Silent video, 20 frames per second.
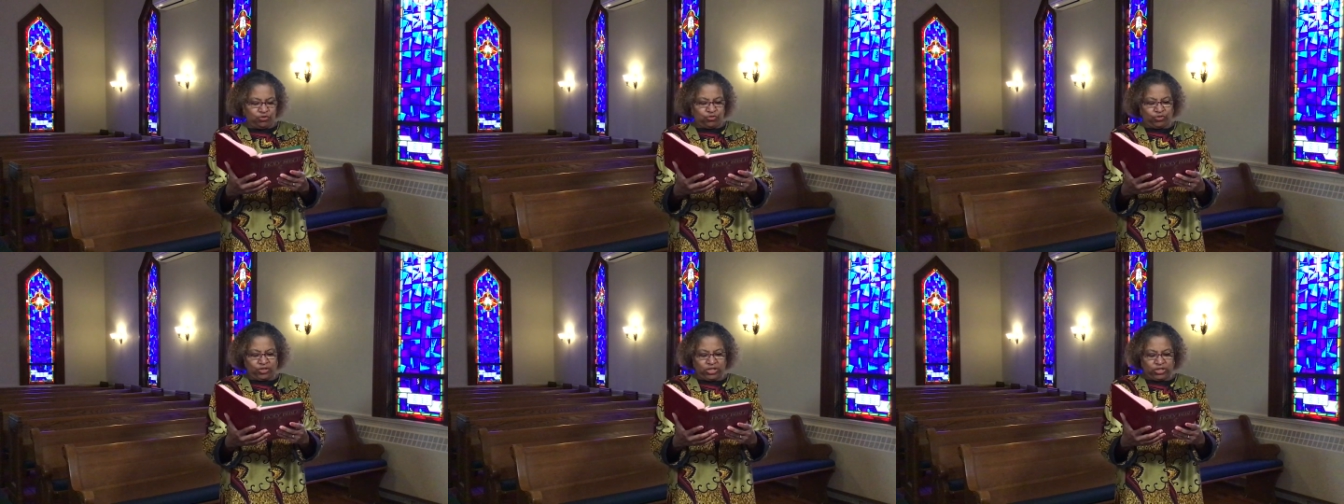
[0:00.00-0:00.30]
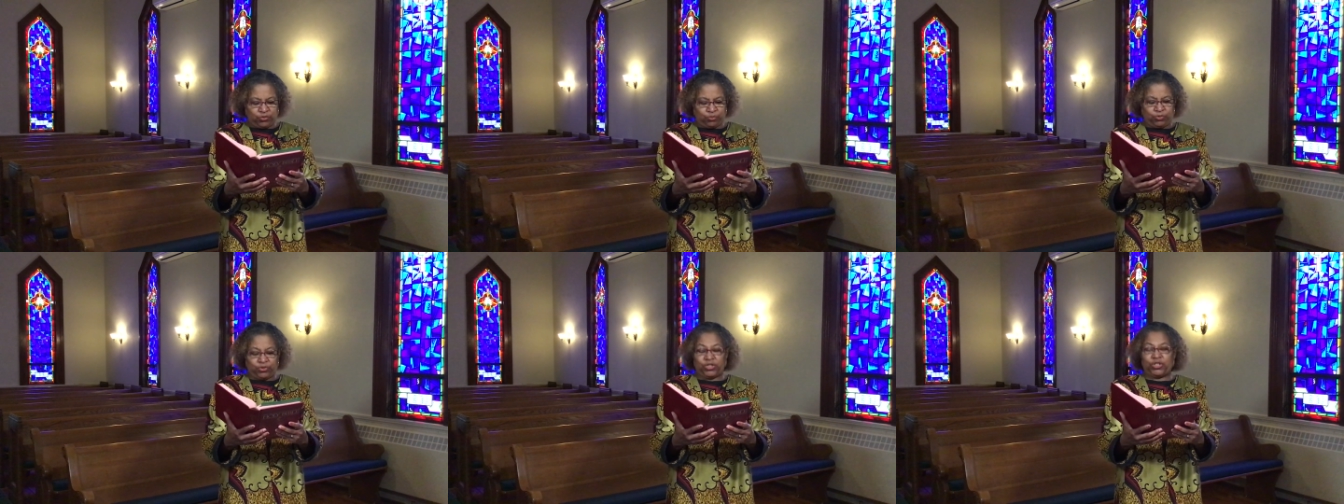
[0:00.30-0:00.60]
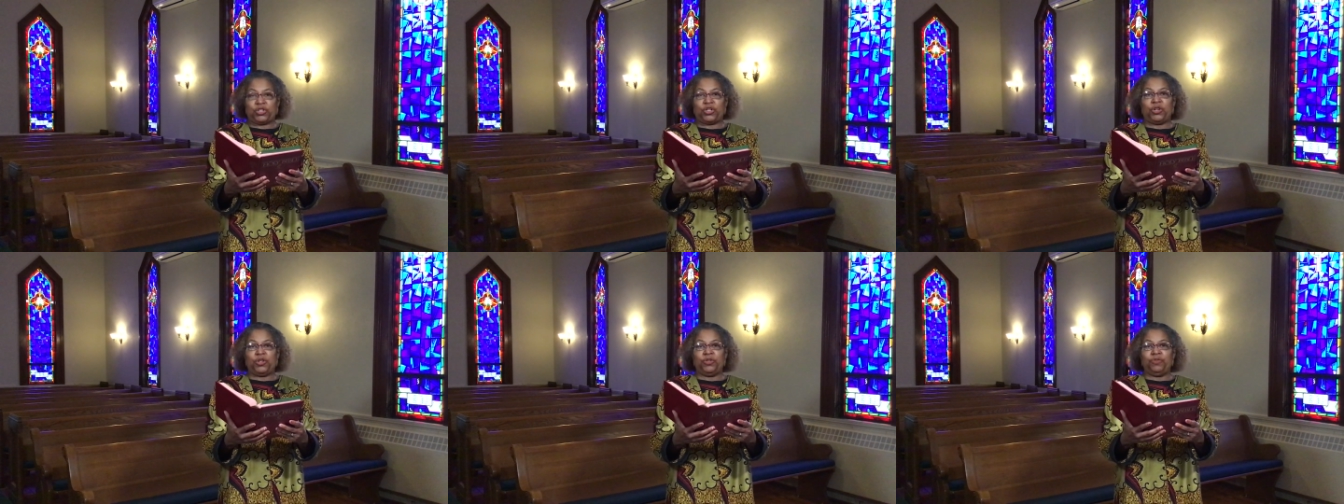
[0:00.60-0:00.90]
drinks were
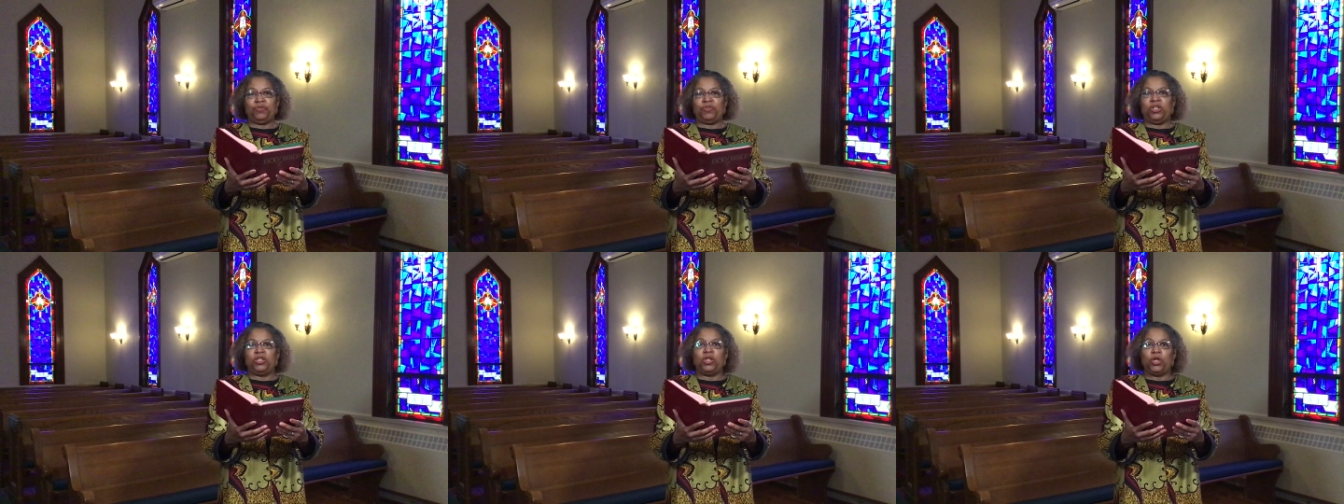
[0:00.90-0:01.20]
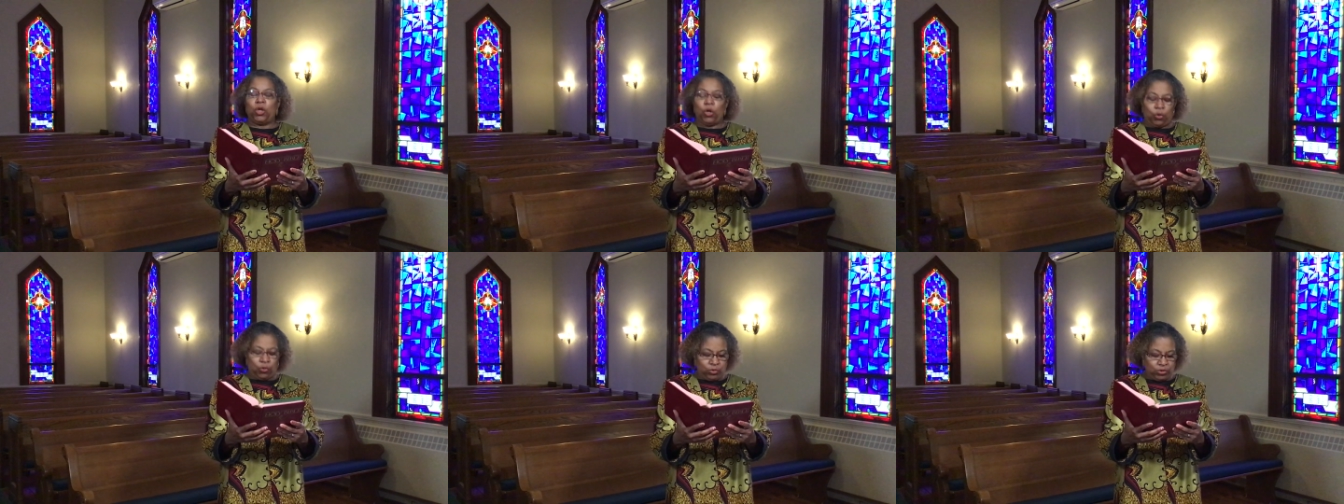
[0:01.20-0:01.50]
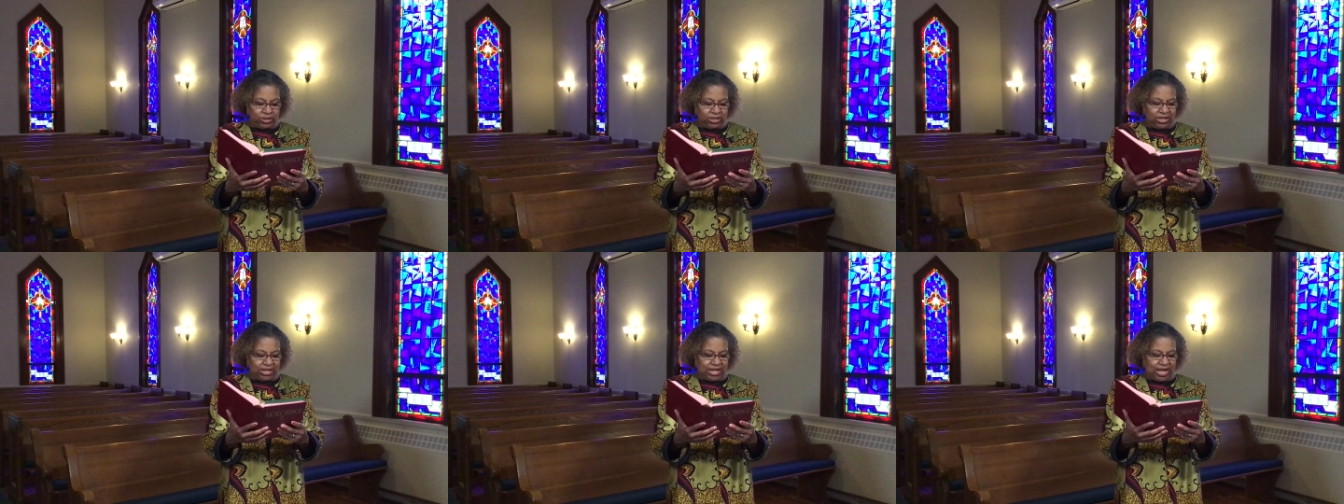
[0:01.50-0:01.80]
served in
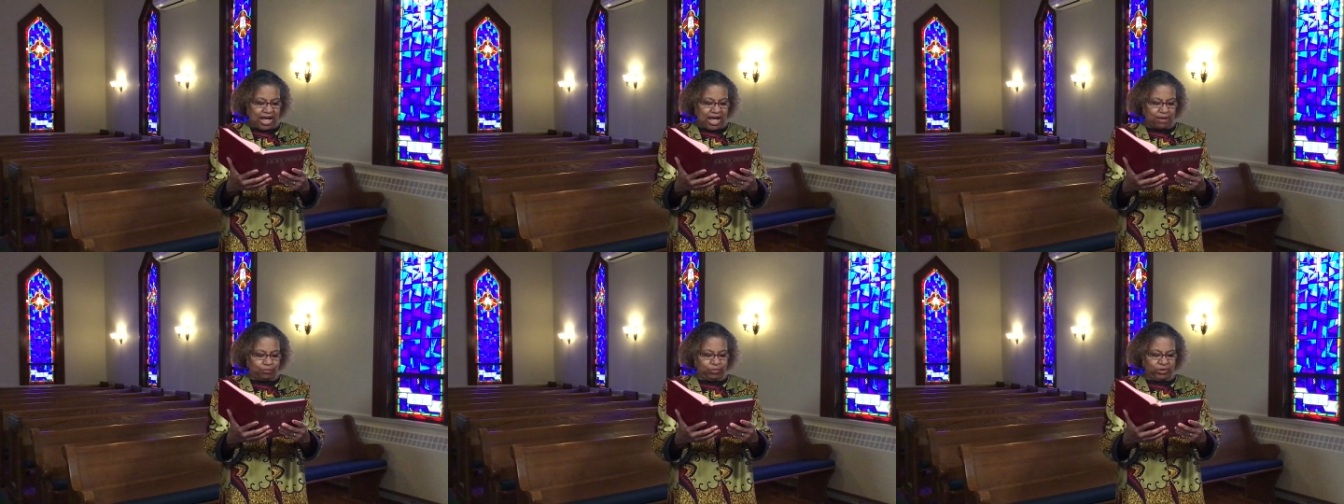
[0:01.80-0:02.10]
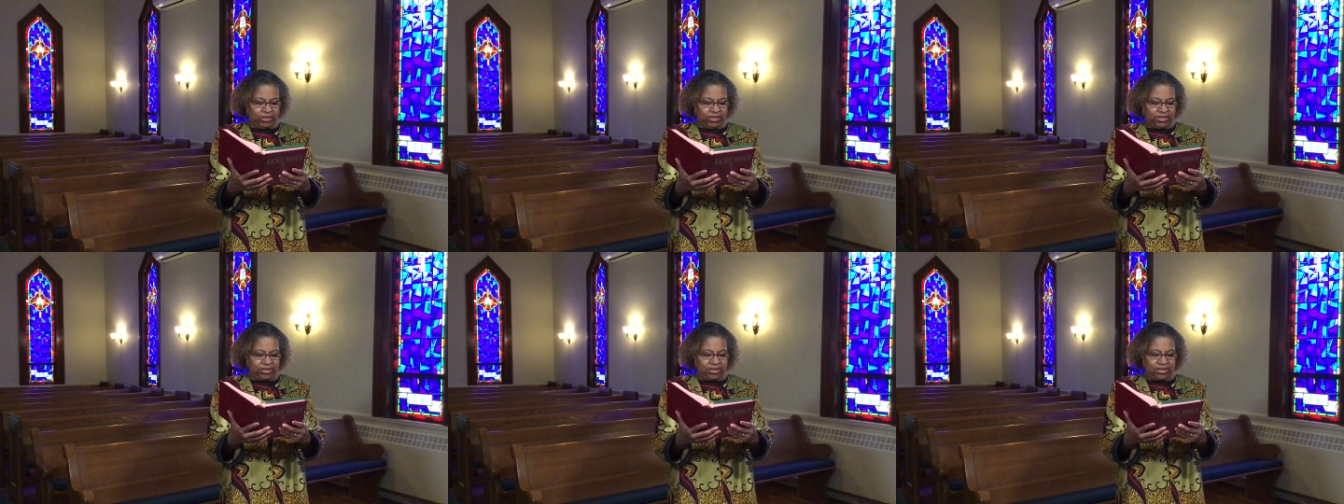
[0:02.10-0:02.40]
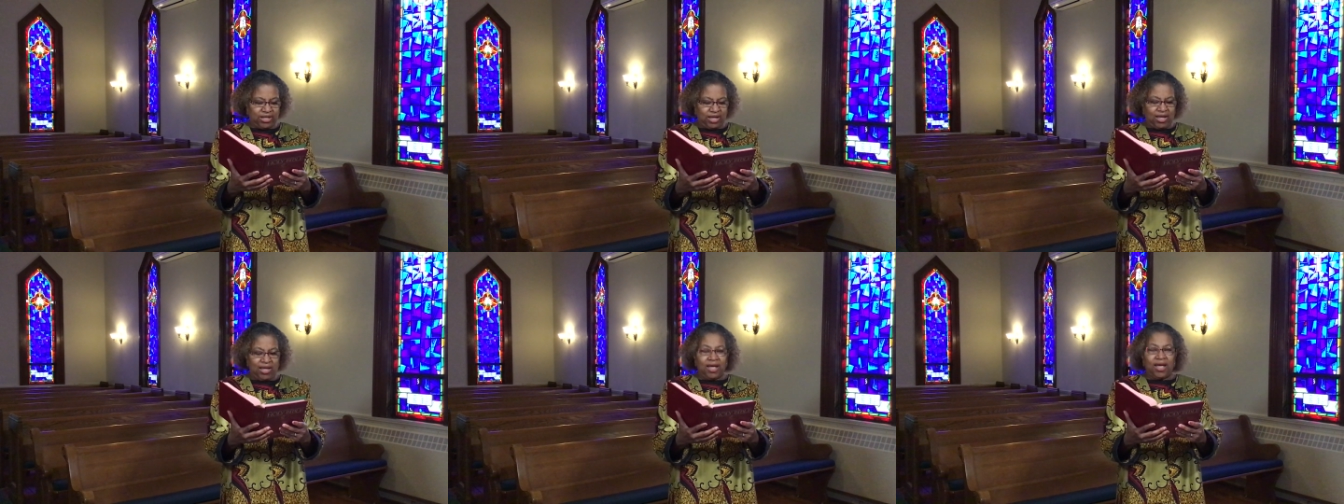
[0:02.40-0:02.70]
golden goblets,